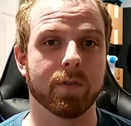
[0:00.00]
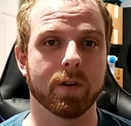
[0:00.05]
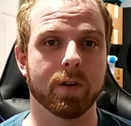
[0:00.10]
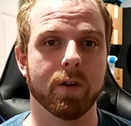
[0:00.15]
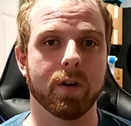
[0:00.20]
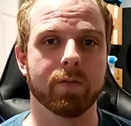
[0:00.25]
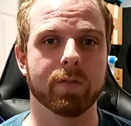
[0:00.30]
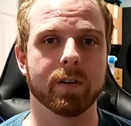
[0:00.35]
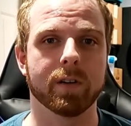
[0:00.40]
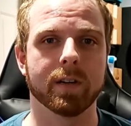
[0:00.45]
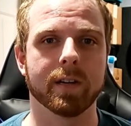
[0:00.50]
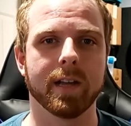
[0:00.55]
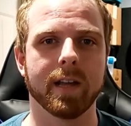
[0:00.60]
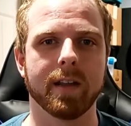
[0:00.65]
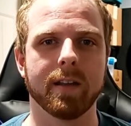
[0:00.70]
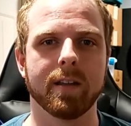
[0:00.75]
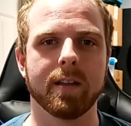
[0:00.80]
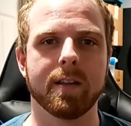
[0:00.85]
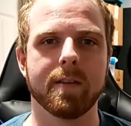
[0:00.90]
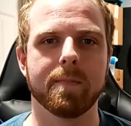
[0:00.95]
over and over
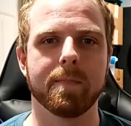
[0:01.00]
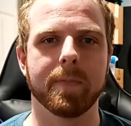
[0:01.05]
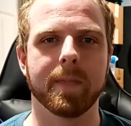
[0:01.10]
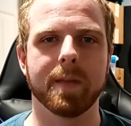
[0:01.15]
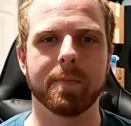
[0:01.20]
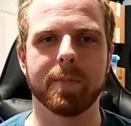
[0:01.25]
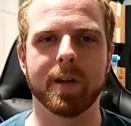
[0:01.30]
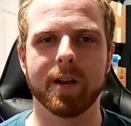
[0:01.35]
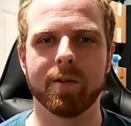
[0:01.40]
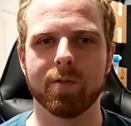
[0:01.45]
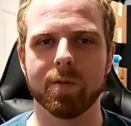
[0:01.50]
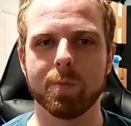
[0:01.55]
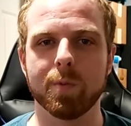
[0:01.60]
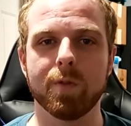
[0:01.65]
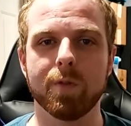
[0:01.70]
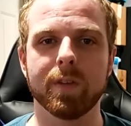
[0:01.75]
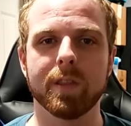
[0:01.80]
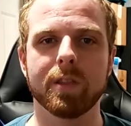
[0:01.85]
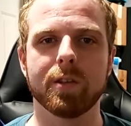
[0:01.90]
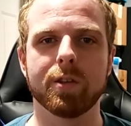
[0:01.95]
again. And by
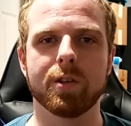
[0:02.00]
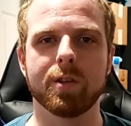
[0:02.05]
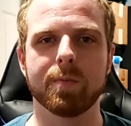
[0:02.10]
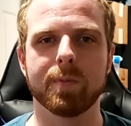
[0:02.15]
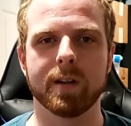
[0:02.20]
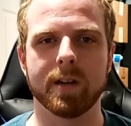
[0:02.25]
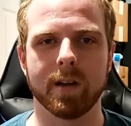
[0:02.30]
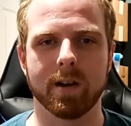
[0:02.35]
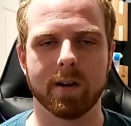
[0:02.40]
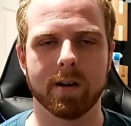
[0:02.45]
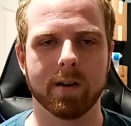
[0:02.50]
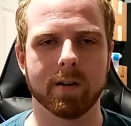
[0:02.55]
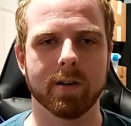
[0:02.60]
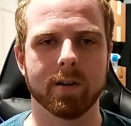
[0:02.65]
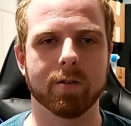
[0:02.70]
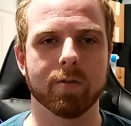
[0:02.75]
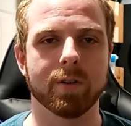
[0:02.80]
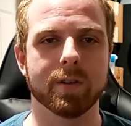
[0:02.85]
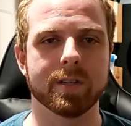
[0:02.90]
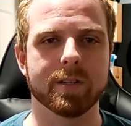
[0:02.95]
removing the human error,
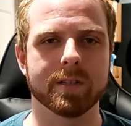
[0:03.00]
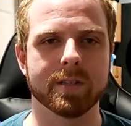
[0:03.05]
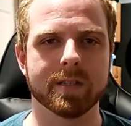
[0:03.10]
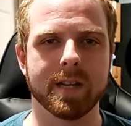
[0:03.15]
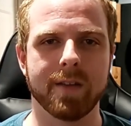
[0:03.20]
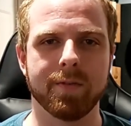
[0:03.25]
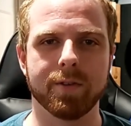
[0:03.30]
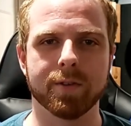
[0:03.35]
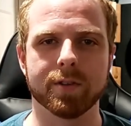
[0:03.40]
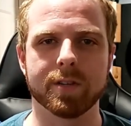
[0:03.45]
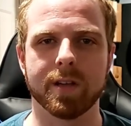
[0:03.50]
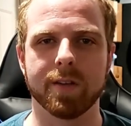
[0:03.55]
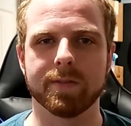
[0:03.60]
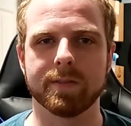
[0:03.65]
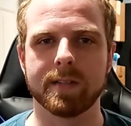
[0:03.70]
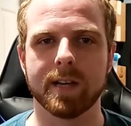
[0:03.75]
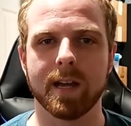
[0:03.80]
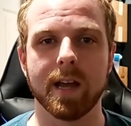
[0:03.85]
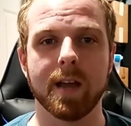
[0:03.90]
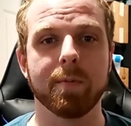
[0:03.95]
you're going to save
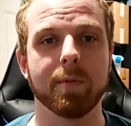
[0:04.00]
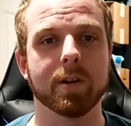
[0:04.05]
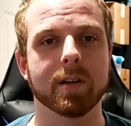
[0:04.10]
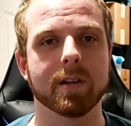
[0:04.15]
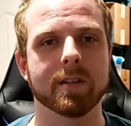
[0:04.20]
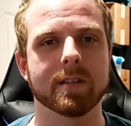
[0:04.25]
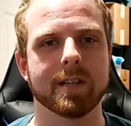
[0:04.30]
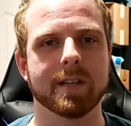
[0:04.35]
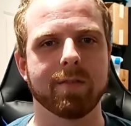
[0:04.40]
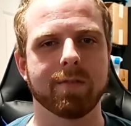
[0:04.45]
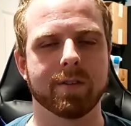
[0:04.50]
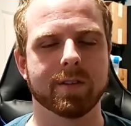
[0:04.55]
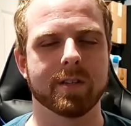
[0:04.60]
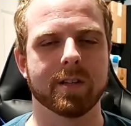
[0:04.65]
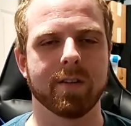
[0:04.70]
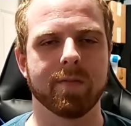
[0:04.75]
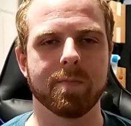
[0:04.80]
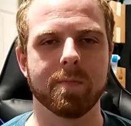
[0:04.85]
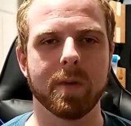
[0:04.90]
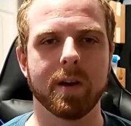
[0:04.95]
yourself time, you're going to save
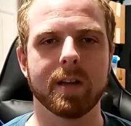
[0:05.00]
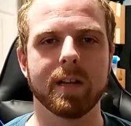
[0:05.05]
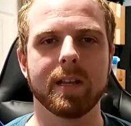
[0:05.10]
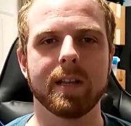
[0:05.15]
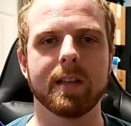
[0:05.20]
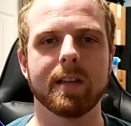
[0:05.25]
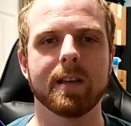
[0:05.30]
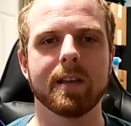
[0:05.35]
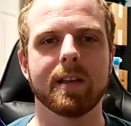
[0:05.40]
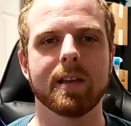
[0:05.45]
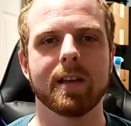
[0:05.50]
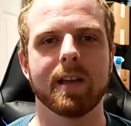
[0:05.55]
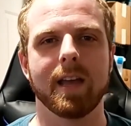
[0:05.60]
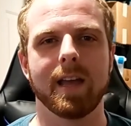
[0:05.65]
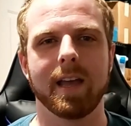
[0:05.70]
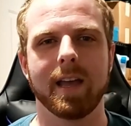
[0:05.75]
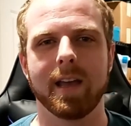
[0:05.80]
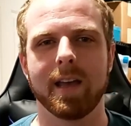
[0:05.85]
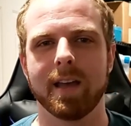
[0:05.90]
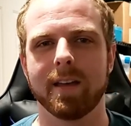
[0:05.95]
yourself money,
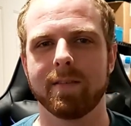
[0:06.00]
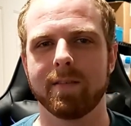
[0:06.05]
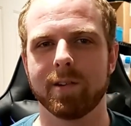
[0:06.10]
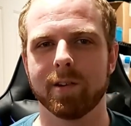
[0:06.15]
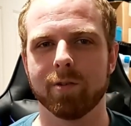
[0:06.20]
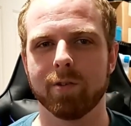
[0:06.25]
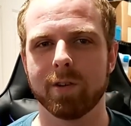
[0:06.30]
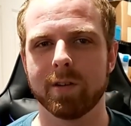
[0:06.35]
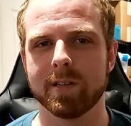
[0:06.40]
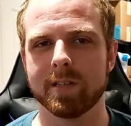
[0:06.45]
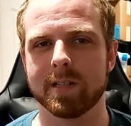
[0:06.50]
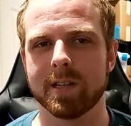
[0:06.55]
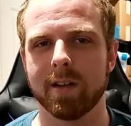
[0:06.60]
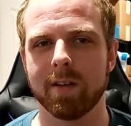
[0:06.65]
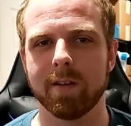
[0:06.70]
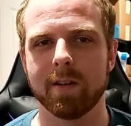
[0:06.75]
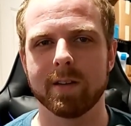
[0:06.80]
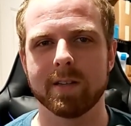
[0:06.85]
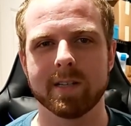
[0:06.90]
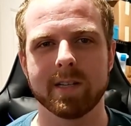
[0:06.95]
and you're going
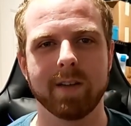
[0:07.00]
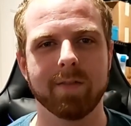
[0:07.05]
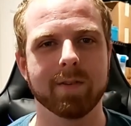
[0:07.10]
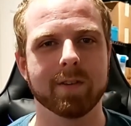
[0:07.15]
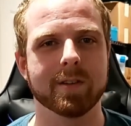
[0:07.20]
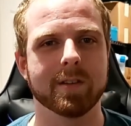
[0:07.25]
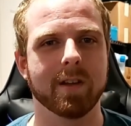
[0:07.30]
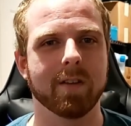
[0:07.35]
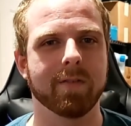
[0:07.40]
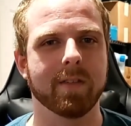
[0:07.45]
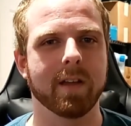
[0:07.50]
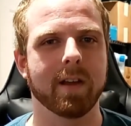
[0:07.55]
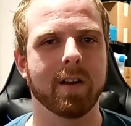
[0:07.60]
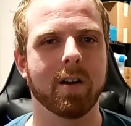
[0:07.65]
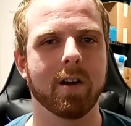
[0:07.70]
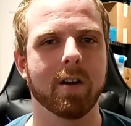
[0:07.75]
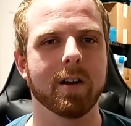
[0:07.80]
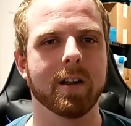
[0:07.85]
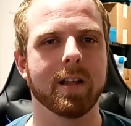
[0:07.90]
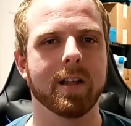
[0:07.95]
to save yourself that
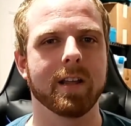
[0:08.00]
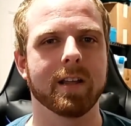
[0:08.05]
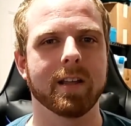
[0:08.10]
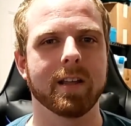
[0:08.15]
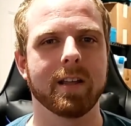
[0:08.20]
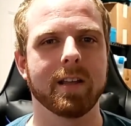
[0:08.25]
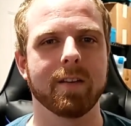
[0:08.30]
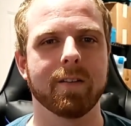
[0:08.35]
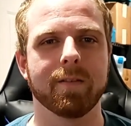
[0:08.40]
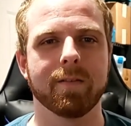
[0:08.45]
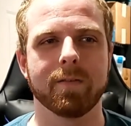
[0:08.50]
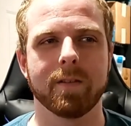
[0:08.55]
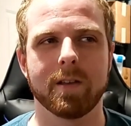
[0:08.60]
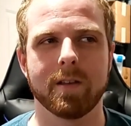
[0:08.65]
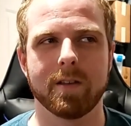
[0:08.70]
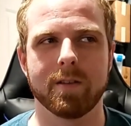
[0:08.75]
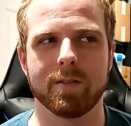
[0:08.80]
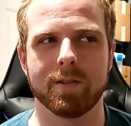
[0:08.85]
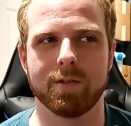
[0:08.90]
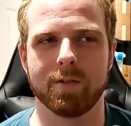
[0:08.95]
heartache if
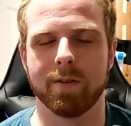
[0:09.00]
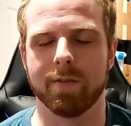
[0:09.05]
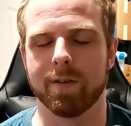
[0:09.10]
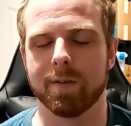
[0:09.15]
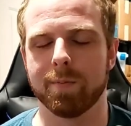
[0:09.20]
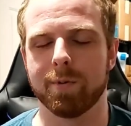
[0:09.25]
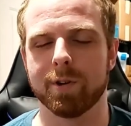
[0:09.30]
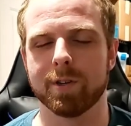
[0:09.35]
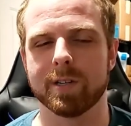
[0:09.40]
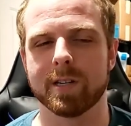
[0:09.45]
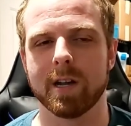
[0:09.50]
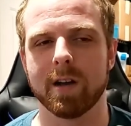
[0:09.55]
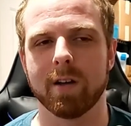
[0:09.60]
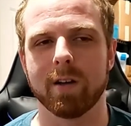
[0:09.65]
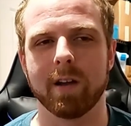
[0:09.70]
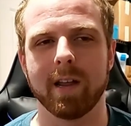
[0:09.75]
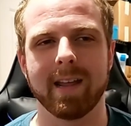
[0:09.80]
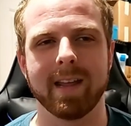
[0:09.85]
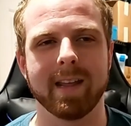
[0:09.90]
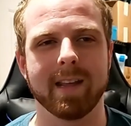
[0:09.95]
you ever push
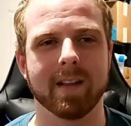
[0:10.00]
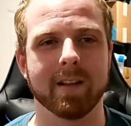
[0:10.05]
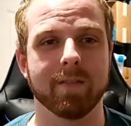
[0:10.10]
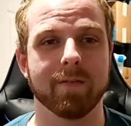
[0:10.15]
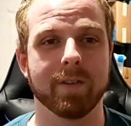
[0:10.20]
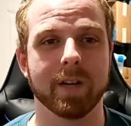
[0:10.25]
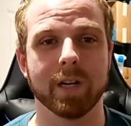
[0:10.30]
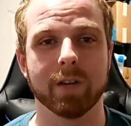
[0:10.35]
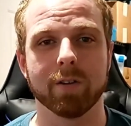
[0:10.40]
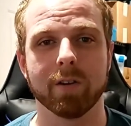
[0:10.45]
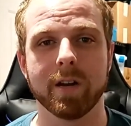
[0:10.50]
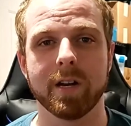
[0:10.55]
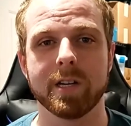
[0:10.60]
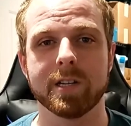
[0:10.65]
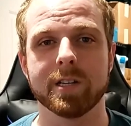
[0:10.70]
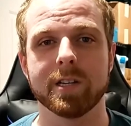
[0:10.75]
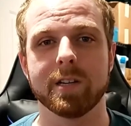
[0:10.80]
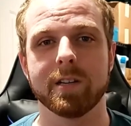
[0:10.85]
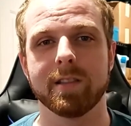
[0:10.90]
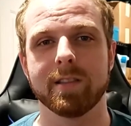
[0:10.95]
out a
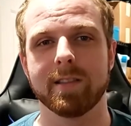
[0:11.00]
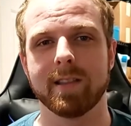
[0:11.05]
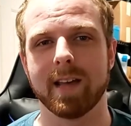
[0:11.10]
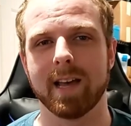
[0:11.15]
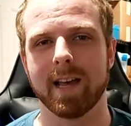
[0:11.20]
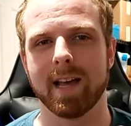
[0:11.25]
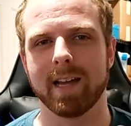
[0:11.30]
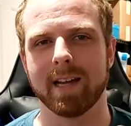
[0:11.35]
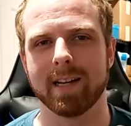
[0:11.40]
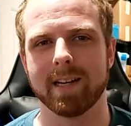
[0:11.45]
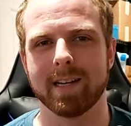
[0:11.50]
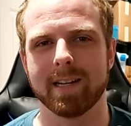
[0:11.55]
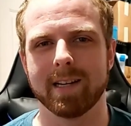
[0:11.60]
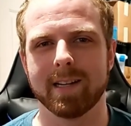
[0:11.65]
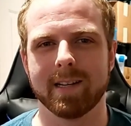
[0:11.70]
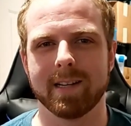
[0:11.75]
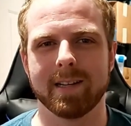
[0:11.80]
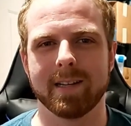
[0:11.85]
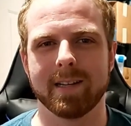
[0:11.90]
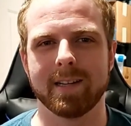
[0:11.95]
configuration that
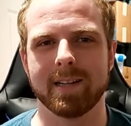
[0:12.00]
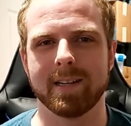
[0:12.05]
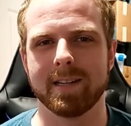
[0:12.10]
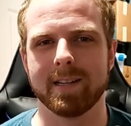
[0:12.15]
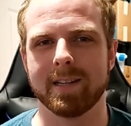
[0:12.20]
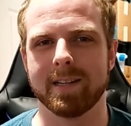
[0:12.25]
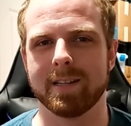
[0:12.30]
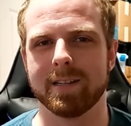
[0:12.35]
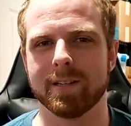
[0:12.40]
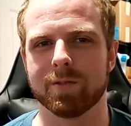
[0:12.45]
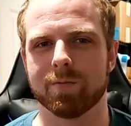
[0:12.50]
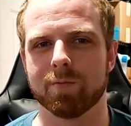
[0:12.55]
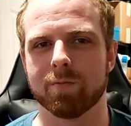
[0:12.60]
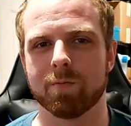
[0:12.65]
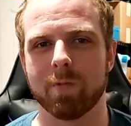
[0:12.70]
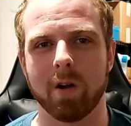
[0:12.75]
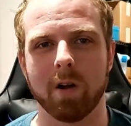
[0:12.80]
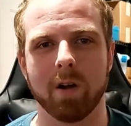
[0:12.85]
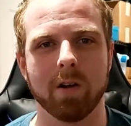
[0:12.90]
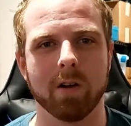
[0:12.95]
is
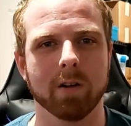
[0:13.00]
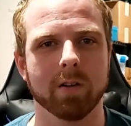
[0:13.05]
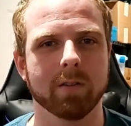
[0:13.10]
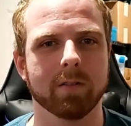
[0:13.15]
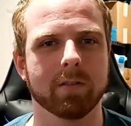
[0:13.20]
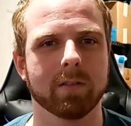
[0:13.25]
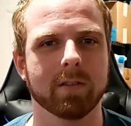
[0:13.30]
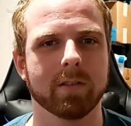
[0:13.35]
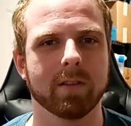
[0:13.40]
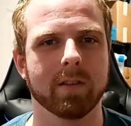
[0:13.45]
wrong.